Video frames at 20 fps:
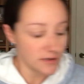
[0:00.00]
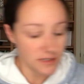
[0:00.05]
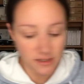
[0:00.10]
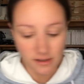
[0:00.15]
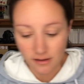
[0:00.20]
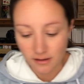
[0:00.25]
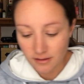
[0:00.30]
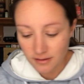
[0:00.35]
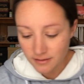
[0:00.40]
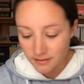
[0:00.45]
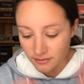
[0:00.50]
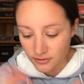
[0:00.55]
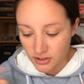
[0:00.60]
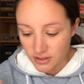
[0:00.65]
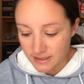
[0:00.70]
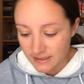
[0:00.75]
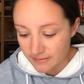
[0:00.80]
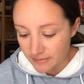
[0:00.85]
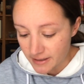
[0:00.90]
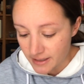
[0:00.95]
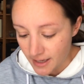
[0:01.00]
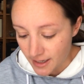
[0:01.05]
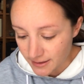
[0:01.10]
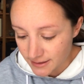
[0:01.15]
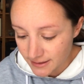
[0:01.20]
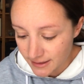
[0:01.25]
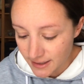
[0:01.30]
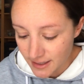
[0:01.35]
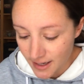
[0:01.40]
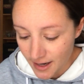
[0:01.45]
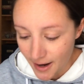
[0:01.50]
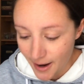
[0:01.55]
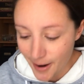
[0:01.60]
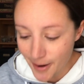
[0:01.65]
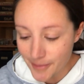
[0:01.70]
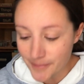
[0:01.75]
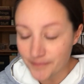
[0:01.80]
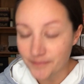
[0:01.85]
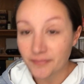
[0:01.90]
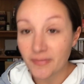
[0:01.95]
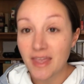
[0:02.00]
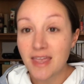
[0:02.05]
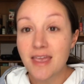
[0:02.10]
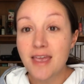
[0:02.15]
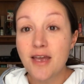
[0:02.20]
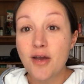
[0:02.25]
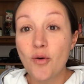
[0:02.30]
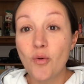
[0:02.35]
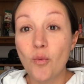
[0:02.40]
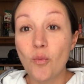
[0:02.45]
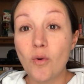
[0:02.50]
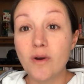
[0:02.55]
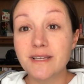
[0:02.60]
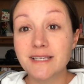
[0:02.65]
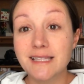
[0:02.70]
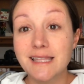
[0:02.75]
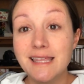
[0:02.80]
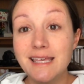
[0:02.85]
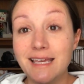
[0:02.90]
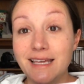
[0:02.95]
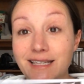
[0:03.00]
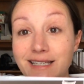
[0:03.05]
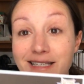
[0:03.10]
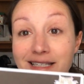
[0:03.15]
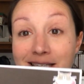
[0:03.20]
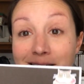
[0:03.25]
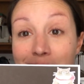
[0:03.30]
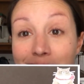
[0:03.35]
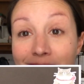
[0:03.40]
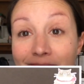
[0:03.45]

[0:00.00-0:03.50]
here, you should see my desk, was this.